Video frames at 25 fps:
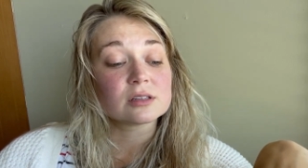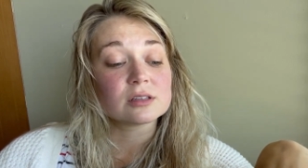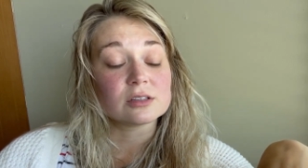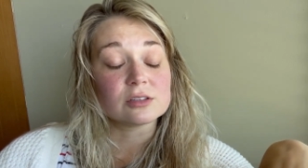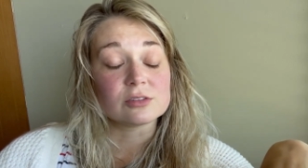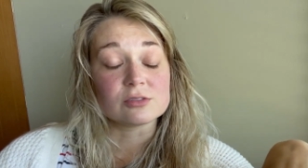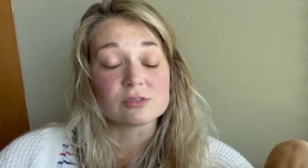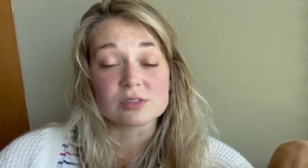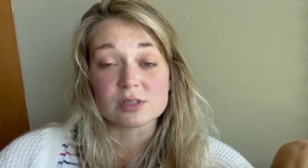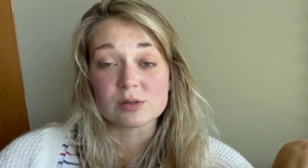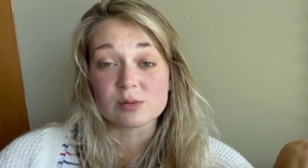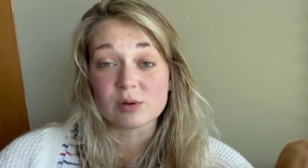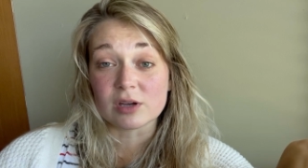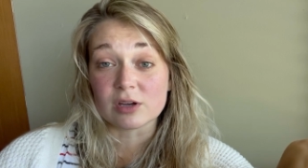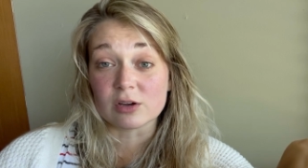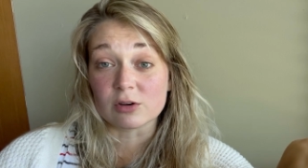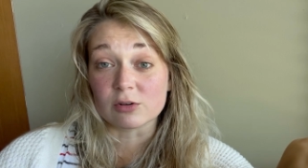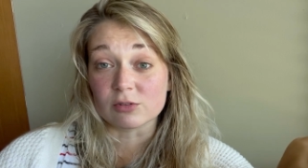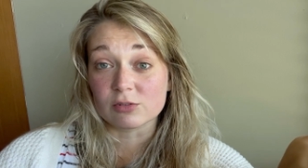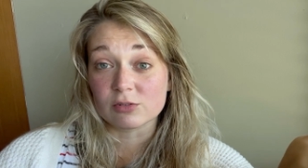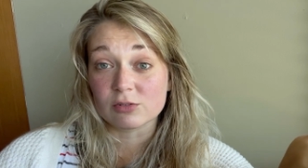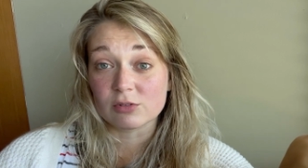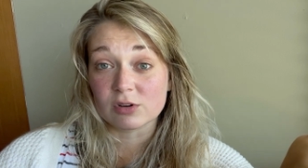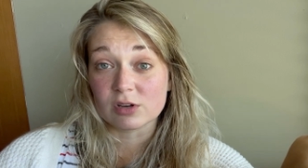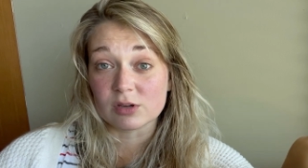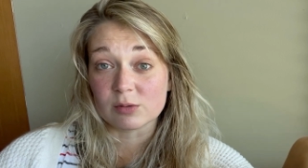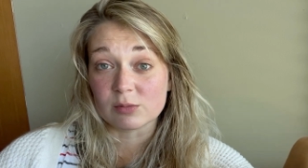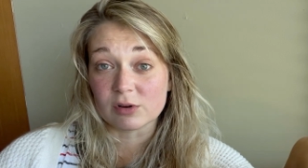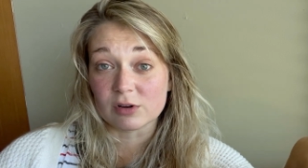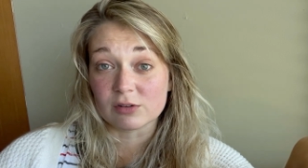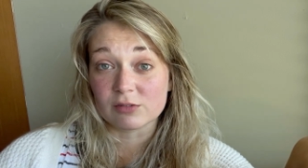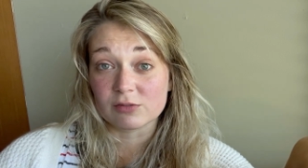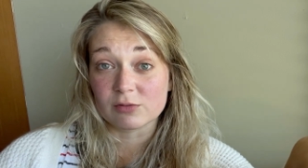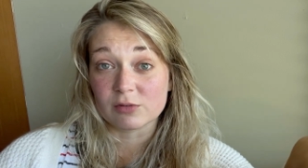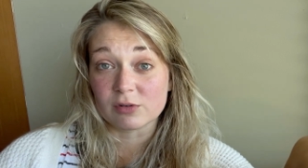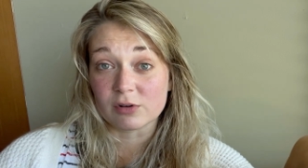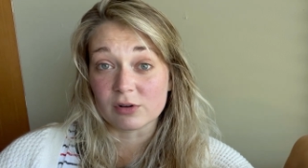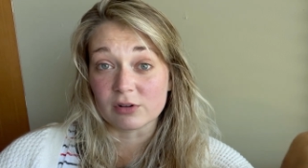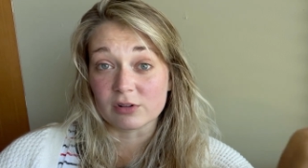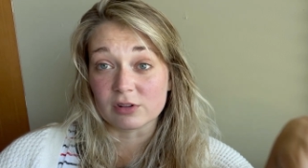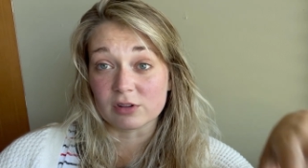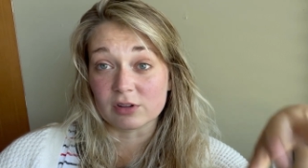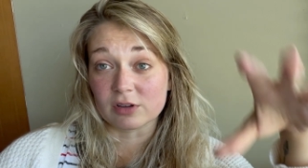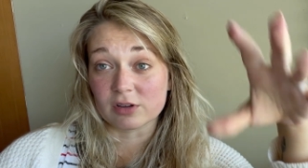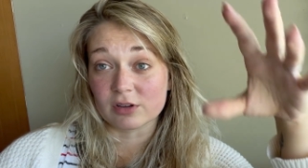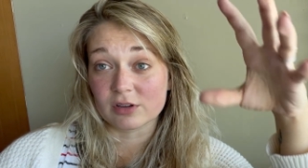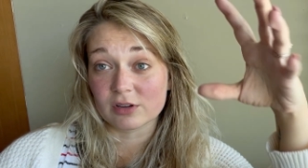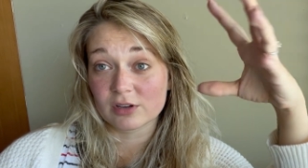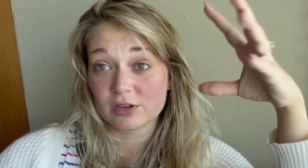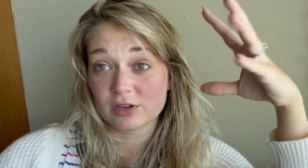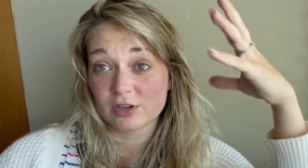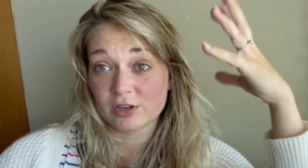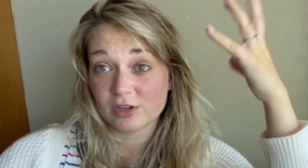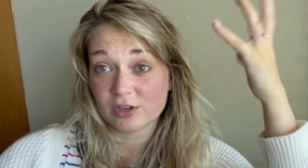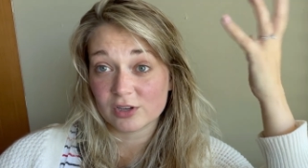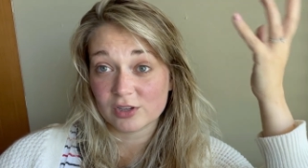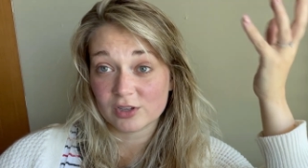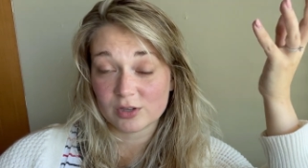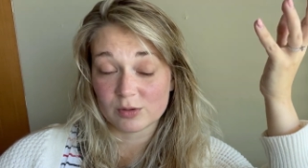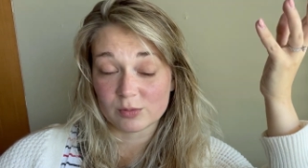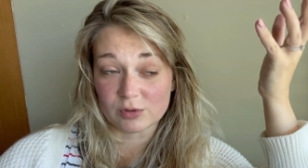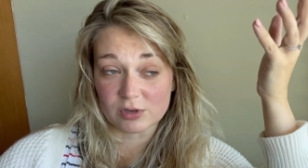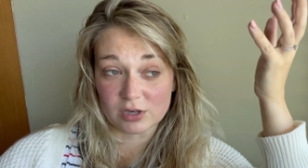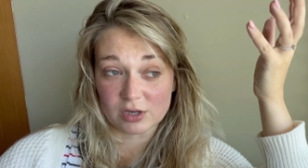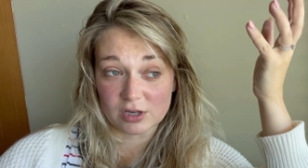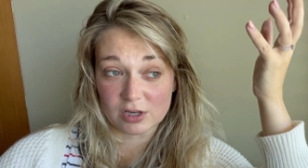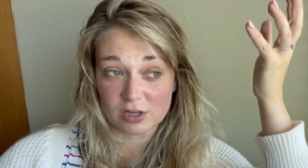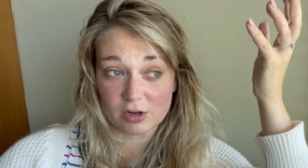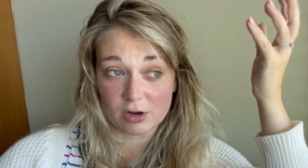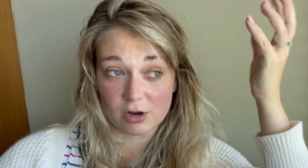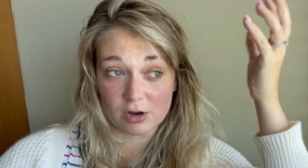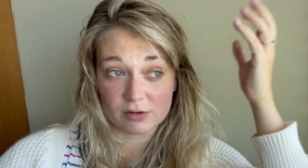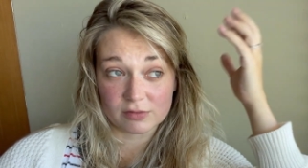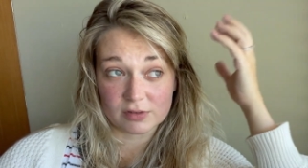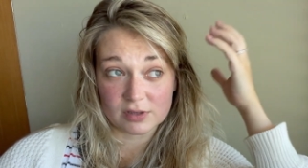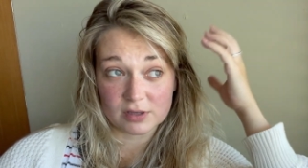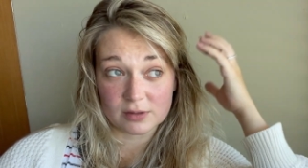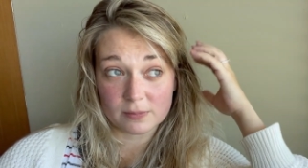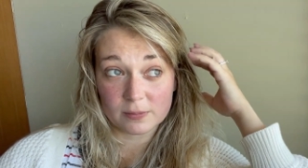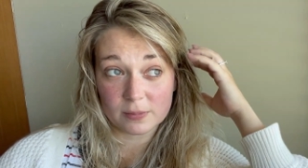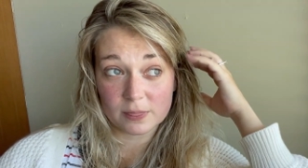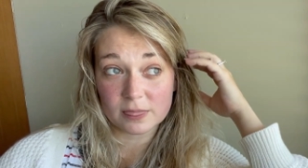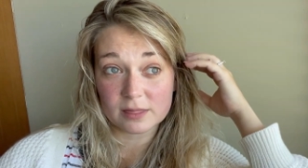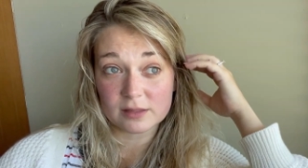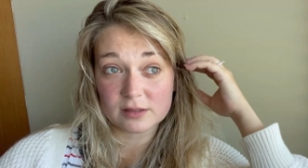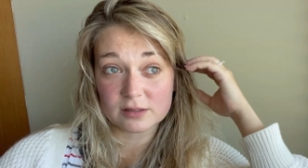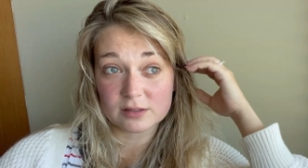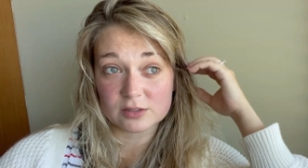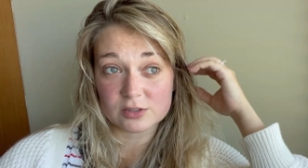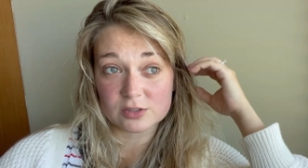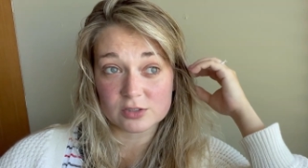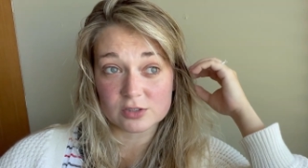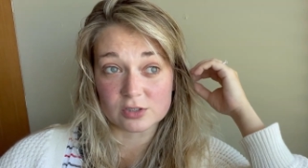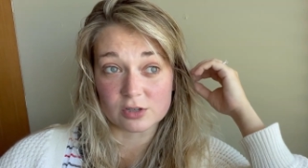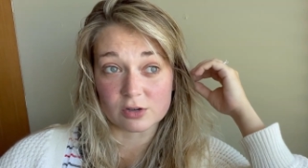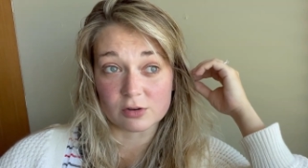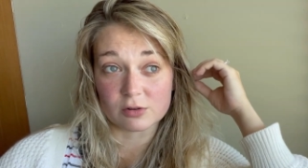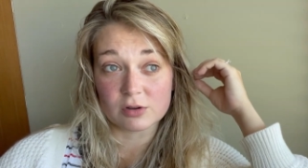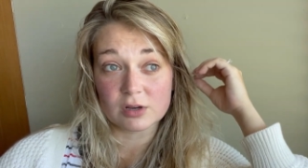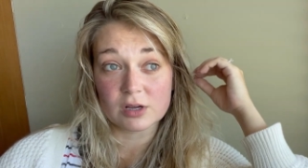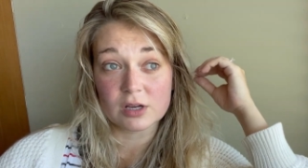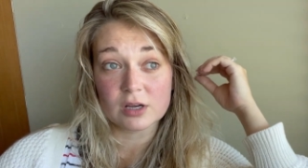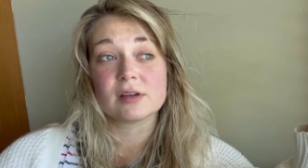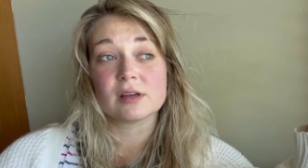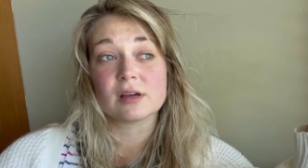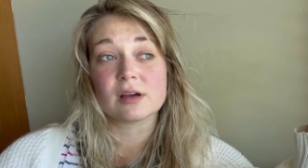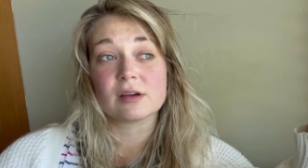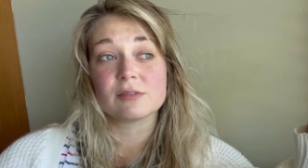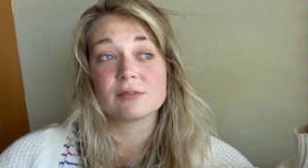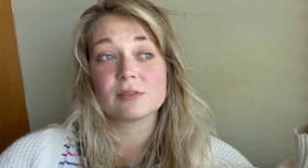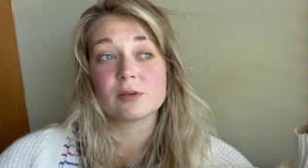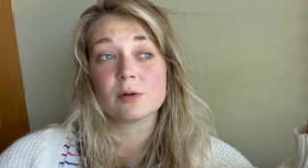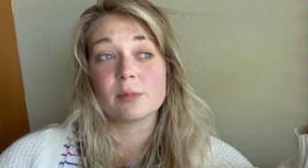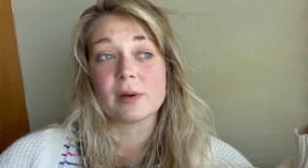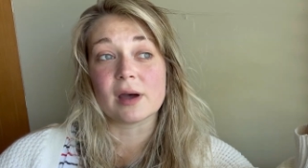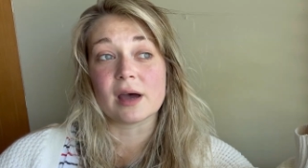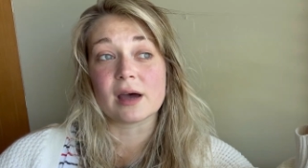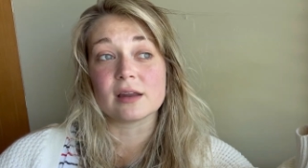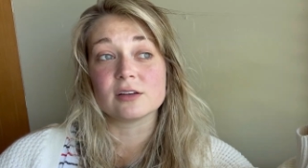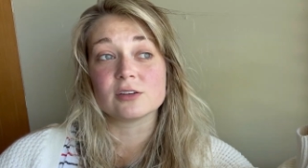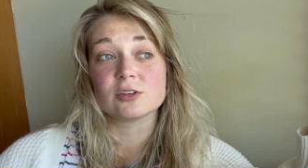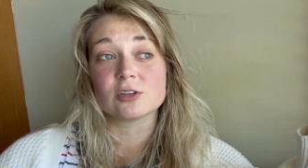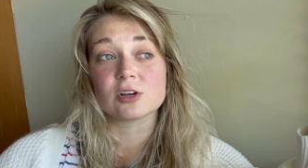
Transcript: using my own creamer for the community coffee. So I feel bad.